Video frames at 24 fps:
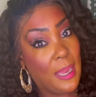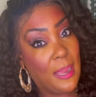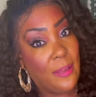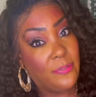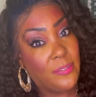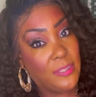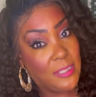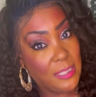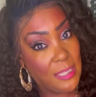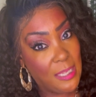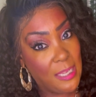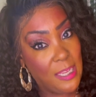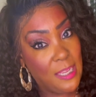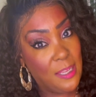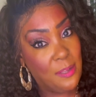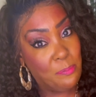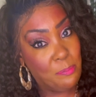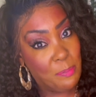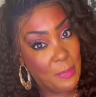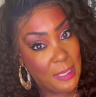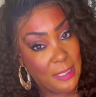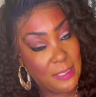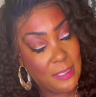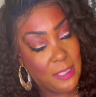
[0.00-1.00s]
have
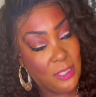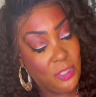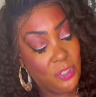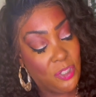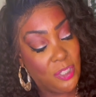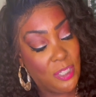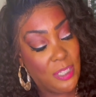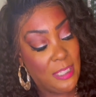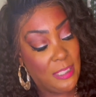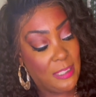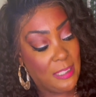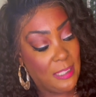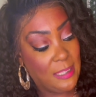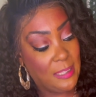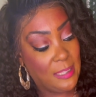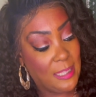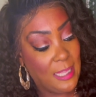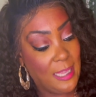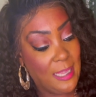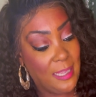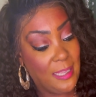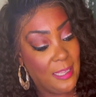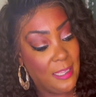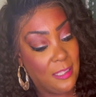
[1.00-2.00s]
seen messages and
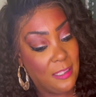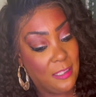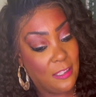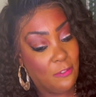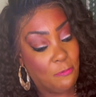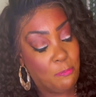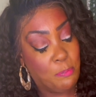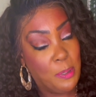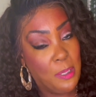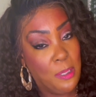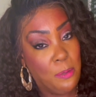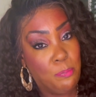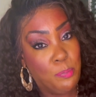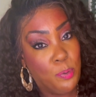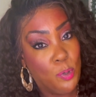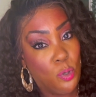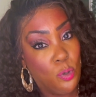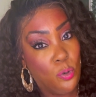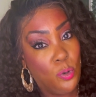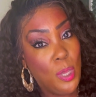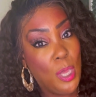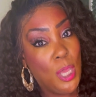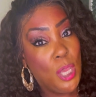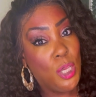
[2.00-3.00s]
things of
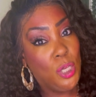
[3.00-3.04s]
people,